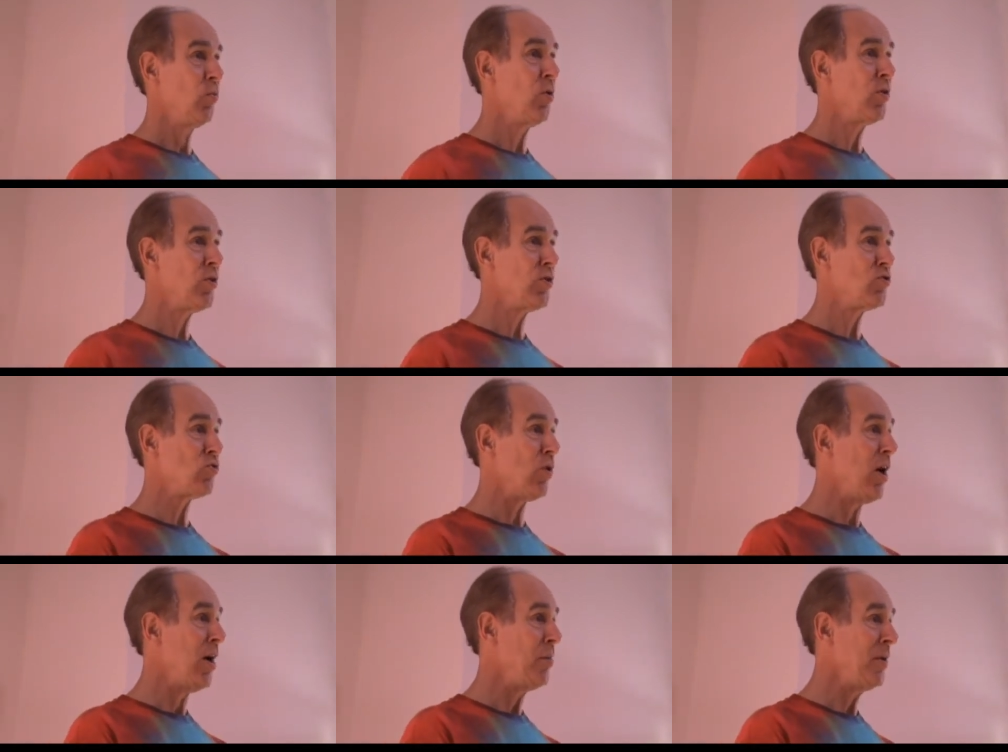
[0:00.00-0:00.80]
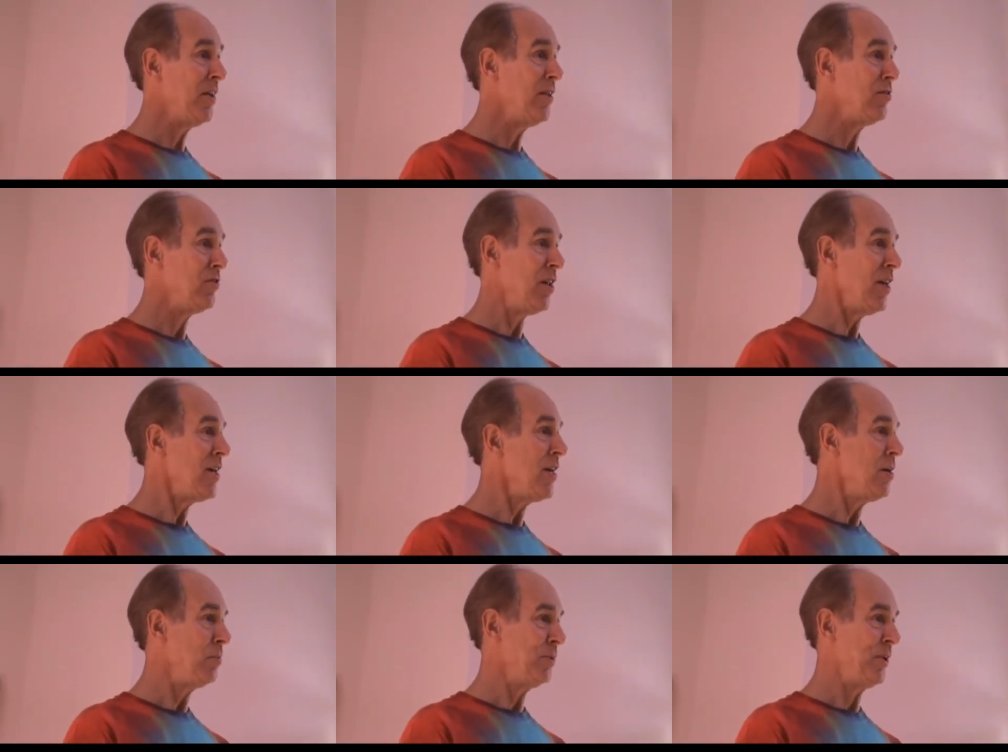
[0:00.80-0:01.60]
where the drama is
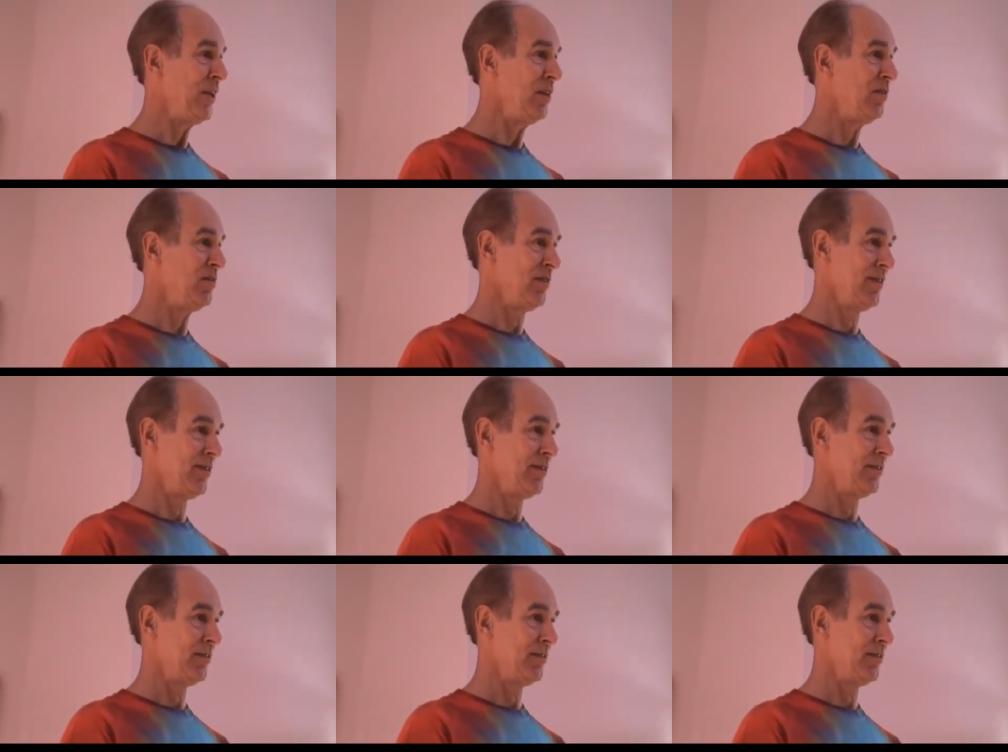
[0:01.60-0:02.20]
taking place.